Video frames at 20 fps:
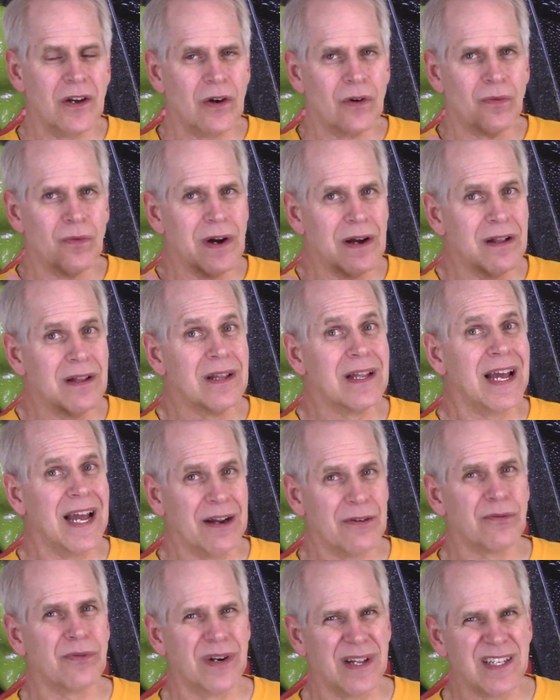well,
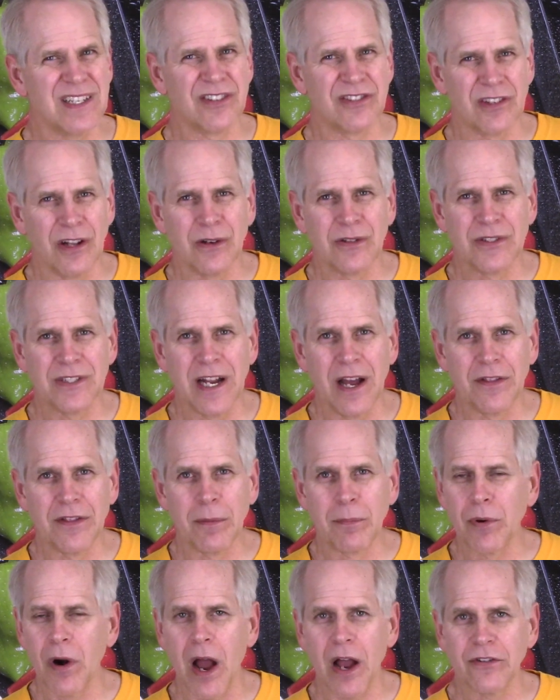that really slows down
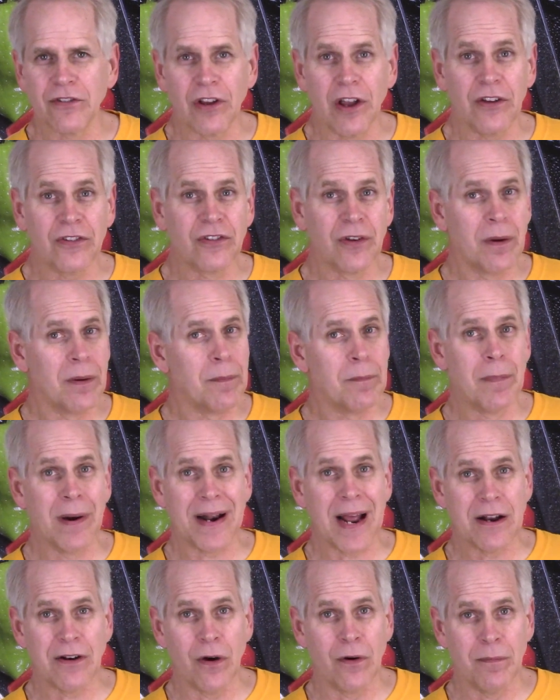the process. But
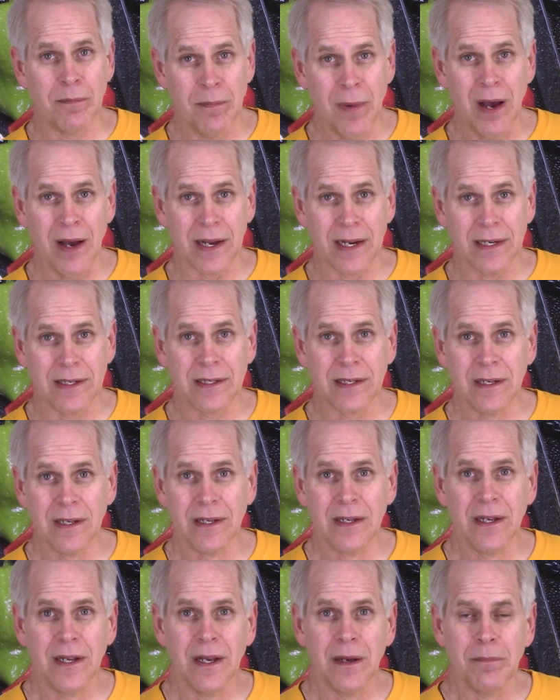I don't mind,
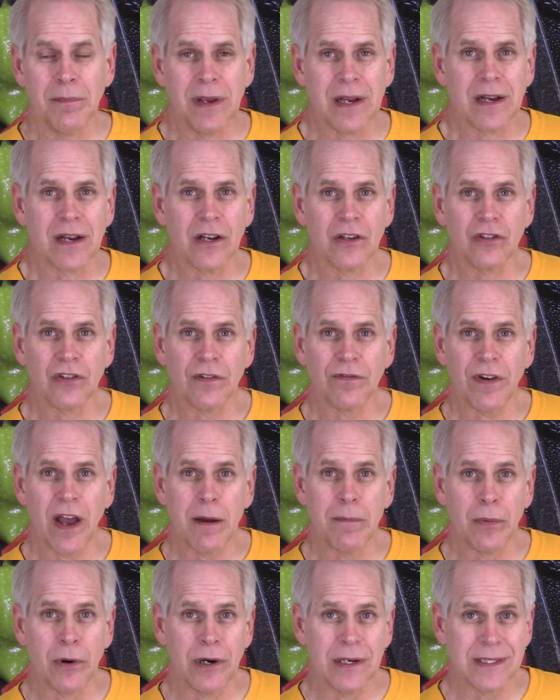because if I
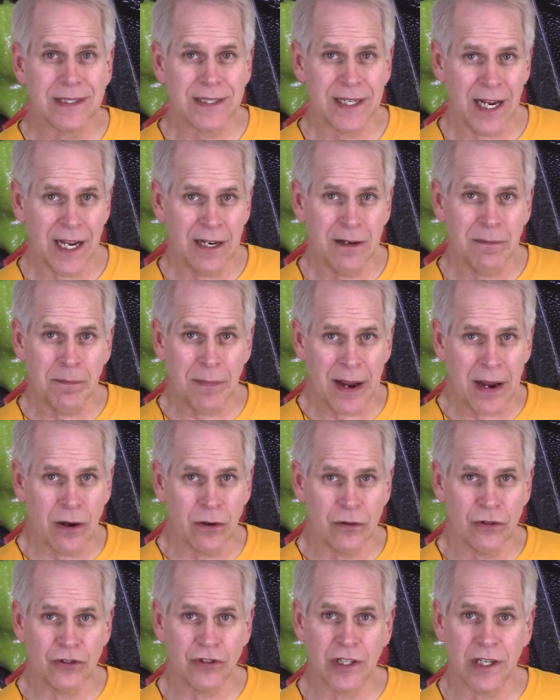put 10
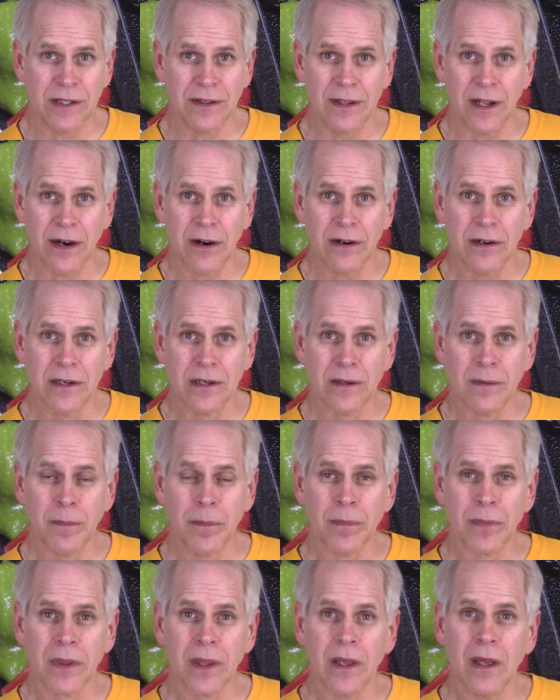pounds in there
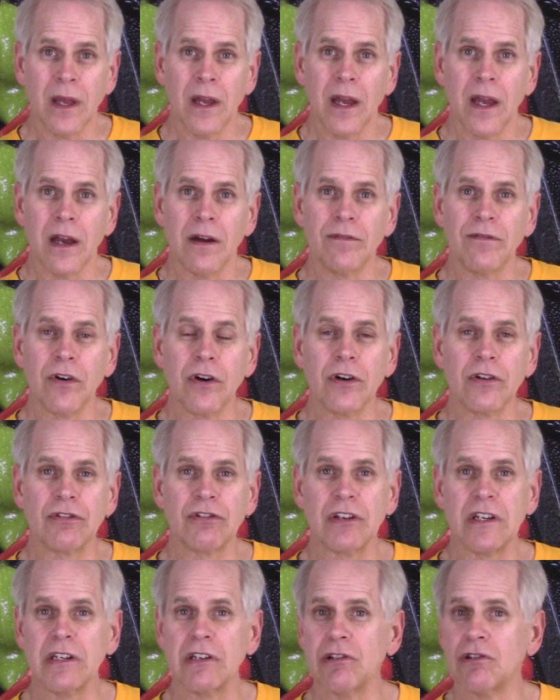
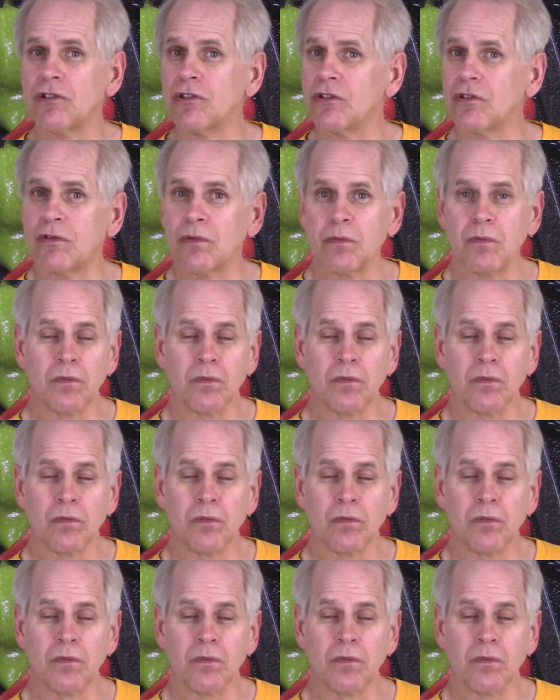versus